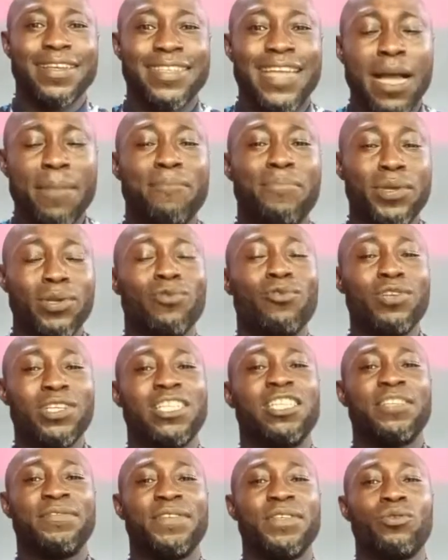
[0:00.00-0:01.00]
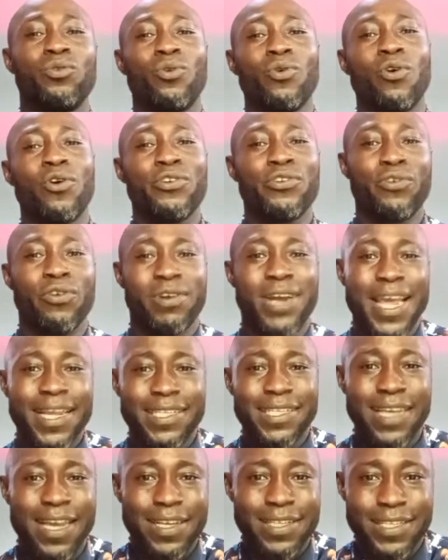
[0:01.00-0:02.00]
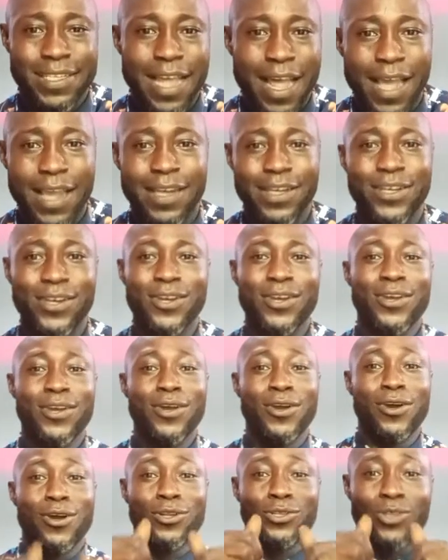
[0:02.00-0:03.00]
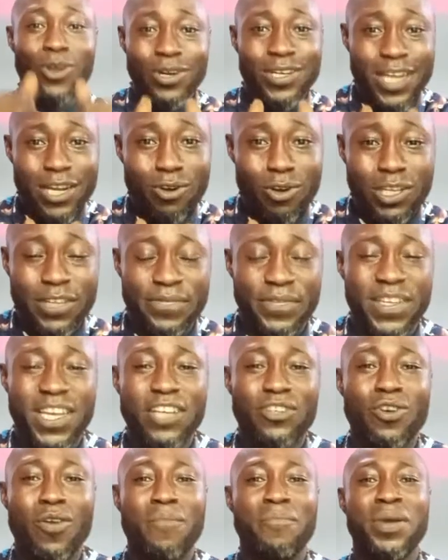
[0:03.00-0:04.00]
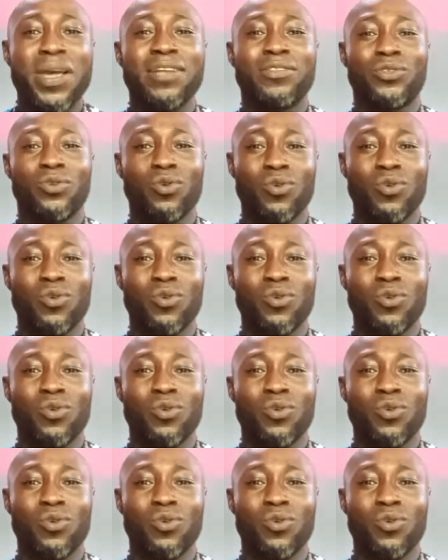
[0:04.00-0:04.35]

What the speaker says: down below this video on your right hand side. Turn the notification bell